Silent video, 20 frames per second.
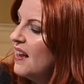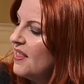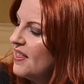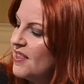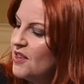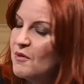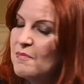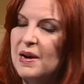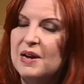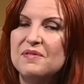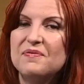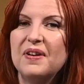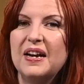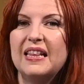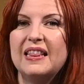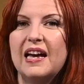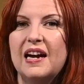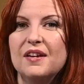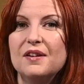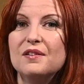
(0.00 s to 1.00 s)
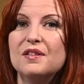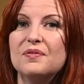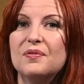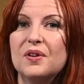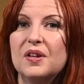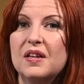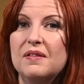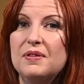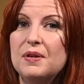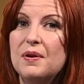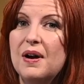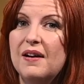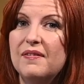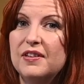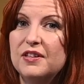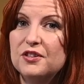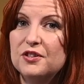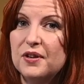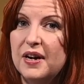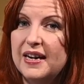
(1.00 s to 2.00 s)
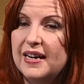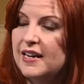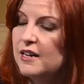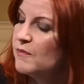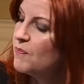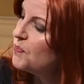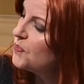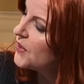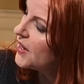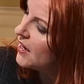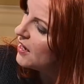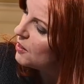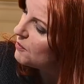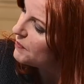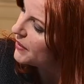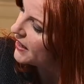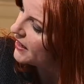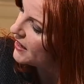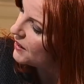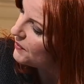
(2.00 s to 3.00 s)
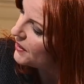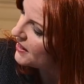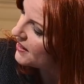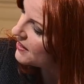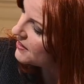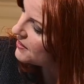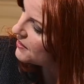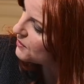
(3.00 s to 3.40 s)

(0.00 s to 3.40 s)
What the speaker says: You might find that useful if you haven't tried it. But anyway, this